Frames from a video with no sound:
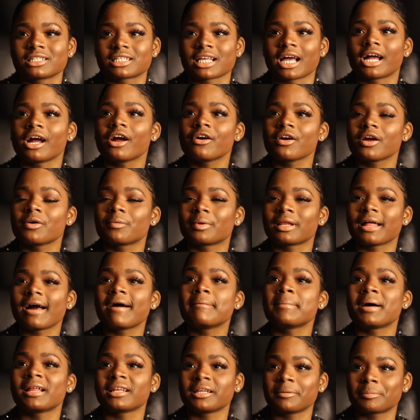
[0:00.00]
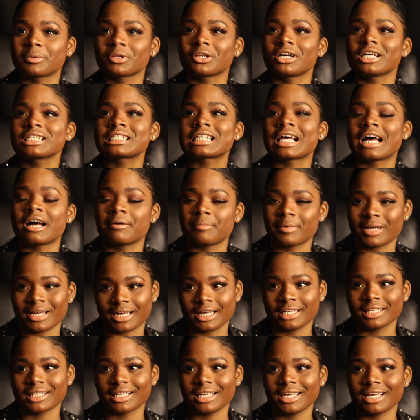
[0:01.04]
it's like, all right, well, I have my lip gloss, I have my
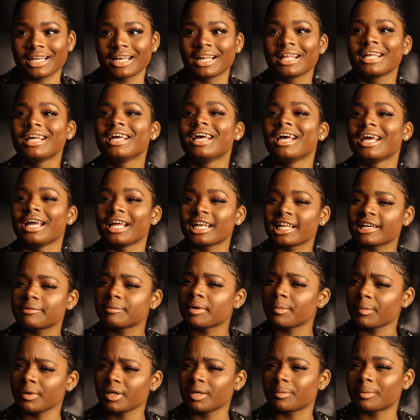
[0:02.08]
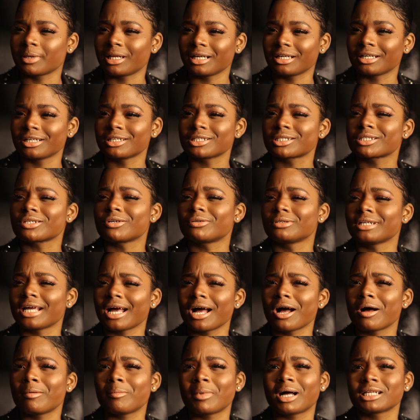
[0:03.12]
highlight, and I have my beauty blender. So
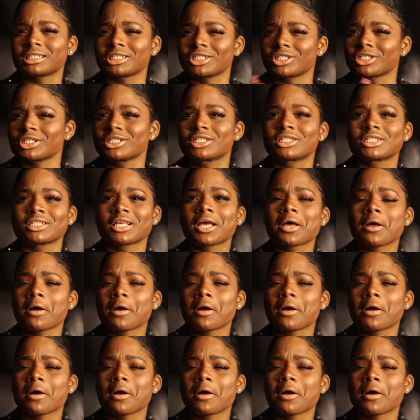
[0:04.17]
now I'm about to just,